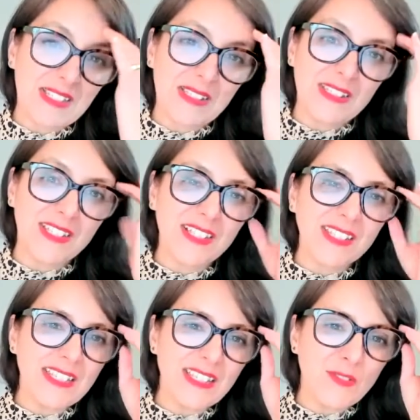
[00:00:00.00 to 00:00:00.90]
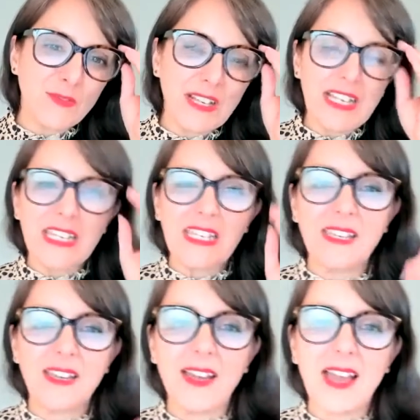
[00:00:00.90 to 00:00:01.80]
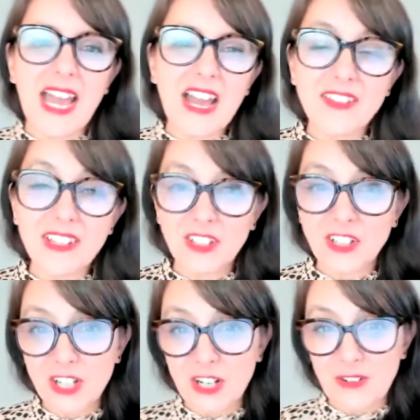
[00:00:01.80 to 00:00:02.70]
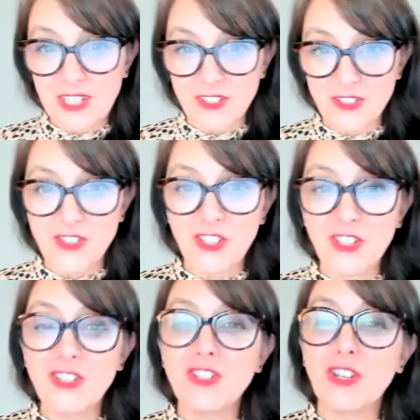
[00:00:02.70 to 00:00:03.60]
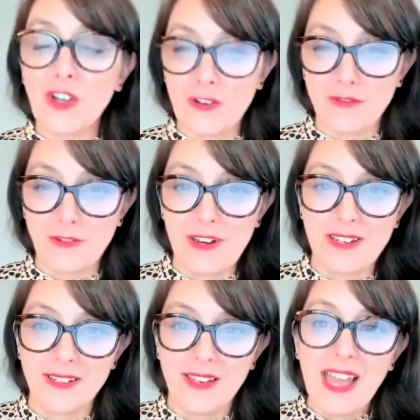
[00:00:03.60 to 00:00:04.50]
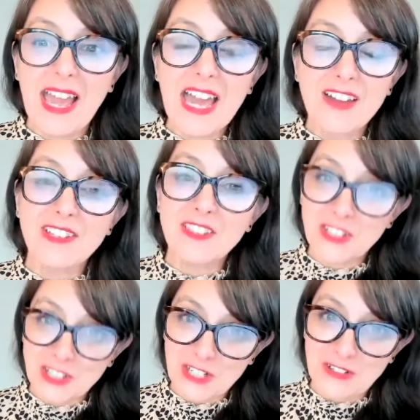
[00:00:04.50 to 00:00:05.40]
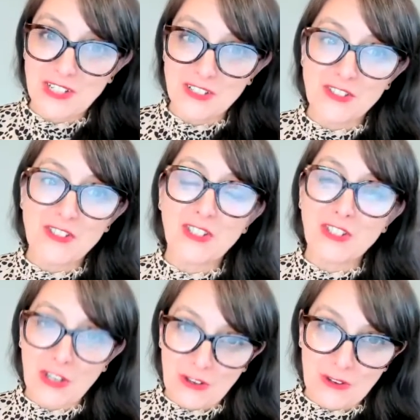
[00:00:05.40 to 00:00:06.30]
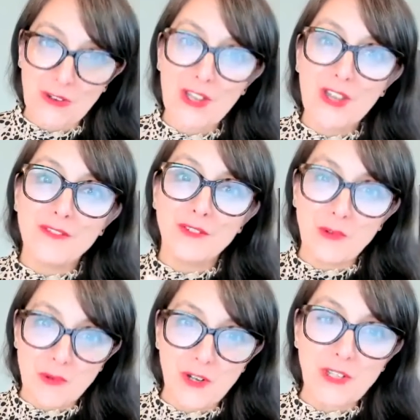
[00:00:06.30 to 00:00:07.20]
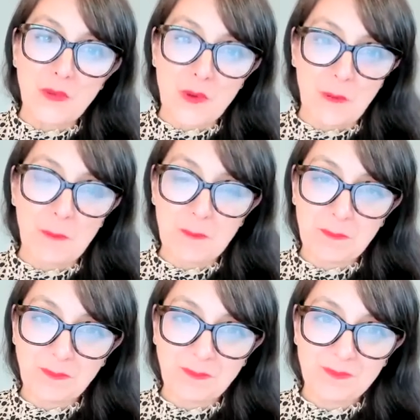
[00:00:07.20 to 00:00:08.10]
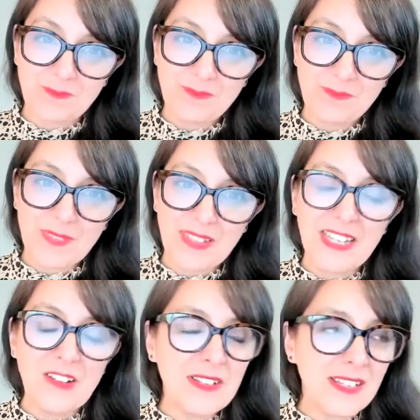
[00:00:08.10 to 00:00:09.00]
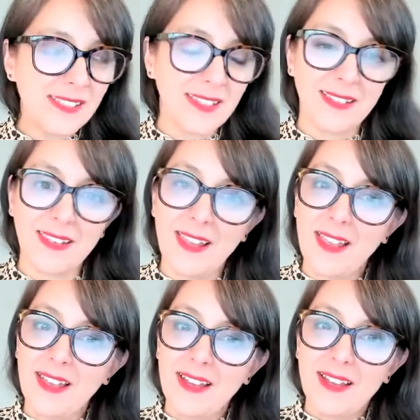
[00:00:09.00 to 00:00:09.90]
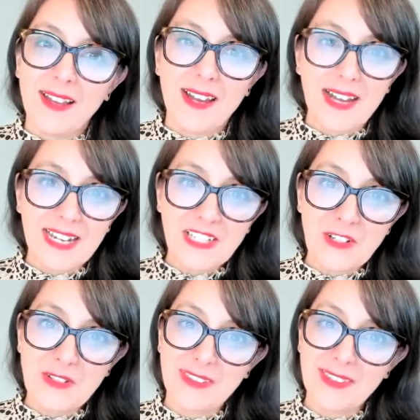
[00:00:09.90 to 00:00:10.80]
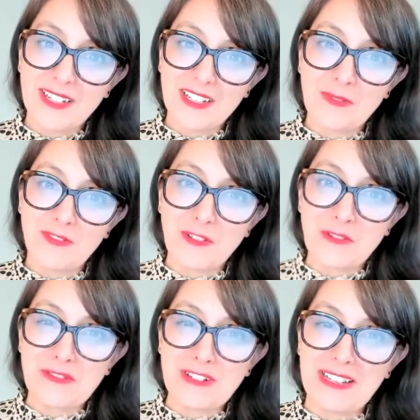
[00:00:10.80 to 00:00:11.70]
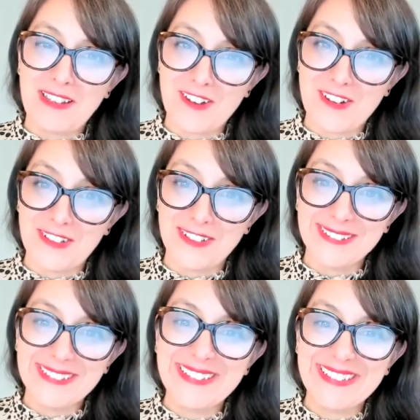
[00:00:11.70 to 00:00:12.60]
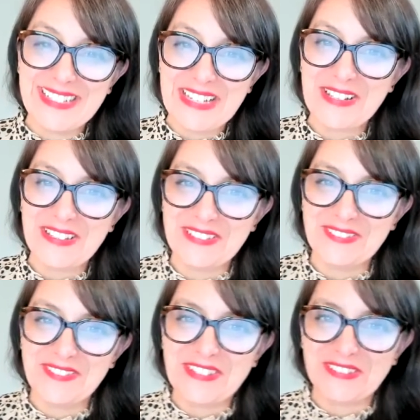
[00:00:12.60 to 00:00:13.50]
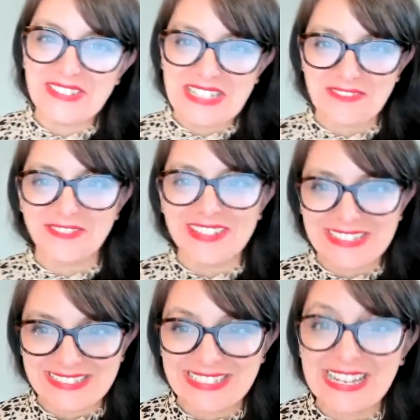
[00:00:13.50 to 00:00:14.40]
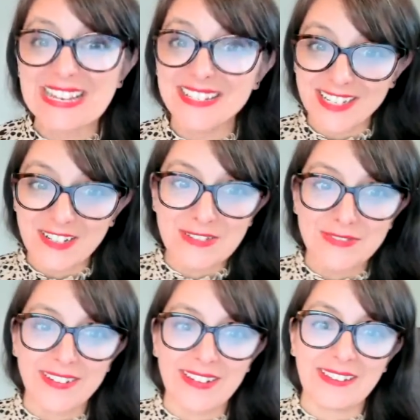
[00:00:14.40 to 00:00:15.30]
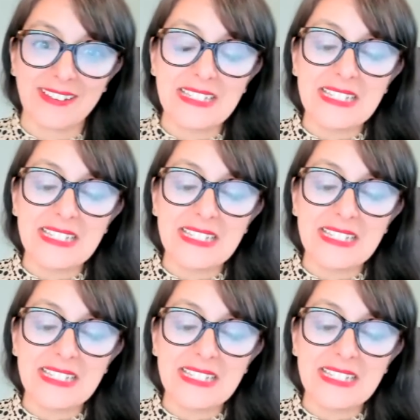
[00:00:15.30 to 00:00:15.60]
Success is really having the courage to go for it. Having the courage to go for what you want. Now listen, I know that that can feel really hard. It can feel really frightening and terrifying.